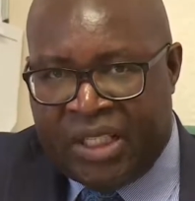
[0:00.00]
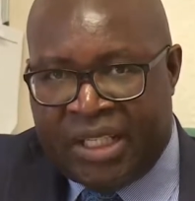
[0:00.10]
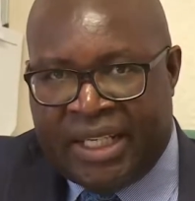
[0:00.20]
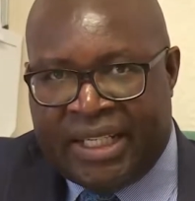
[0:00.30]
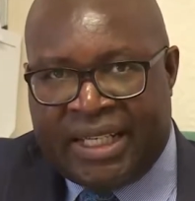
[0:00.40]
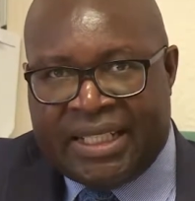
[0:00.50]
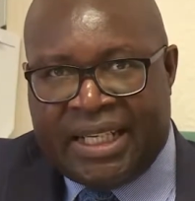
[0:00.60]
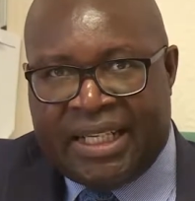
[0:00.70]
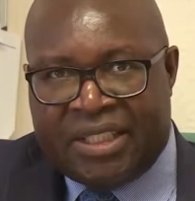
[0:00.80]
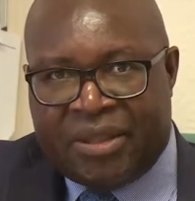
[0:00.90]
And under
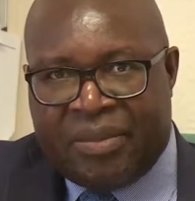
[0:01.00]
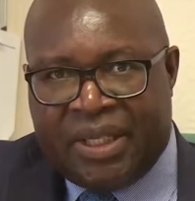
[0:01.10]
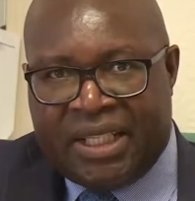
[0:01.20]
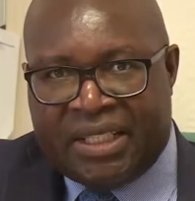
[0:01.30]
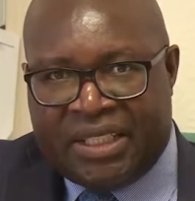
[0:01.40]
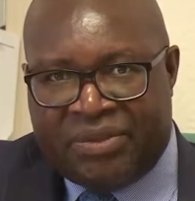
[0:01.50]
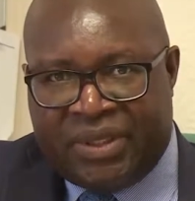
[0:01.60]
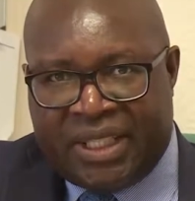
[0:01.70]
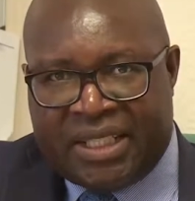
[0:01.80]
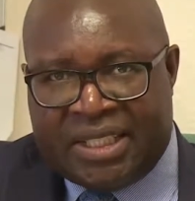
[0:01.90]
eligibility,
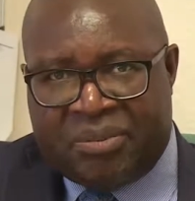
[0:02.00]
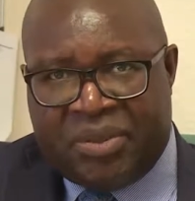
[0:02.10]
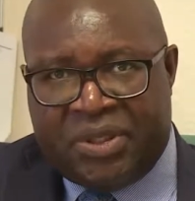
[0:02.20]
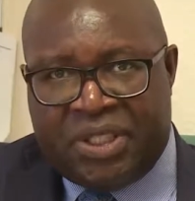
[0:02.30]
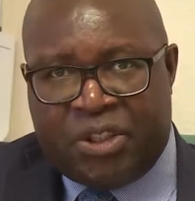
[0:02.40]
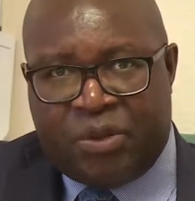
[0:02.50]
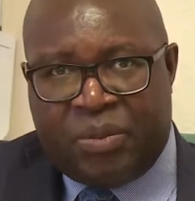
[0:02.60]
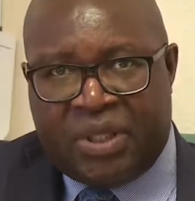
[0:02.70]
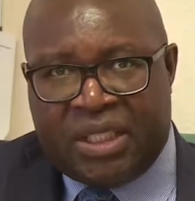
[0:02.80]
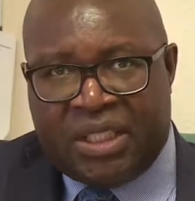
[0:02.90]
for example, you need to
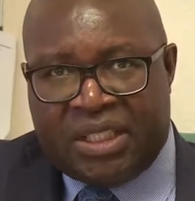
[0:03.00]
be